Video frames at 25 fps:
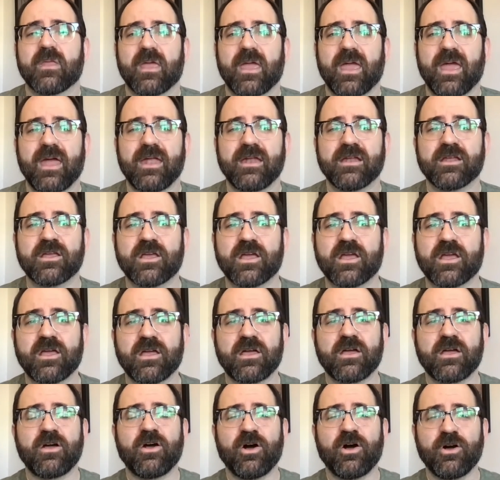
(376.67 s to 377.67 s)
And
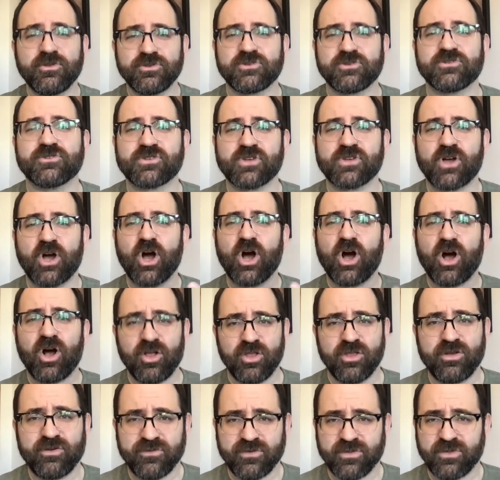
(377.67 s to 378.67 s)
cultures
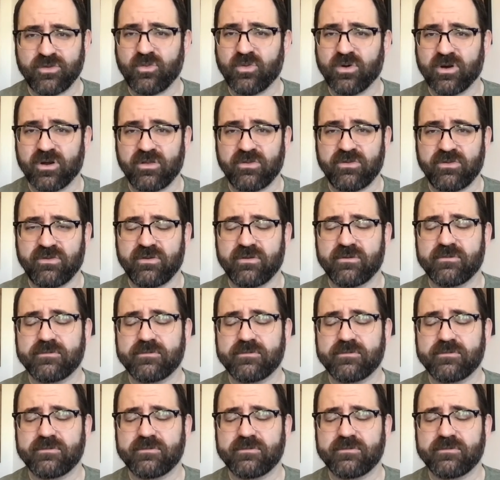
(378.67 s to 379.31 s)
all over the world,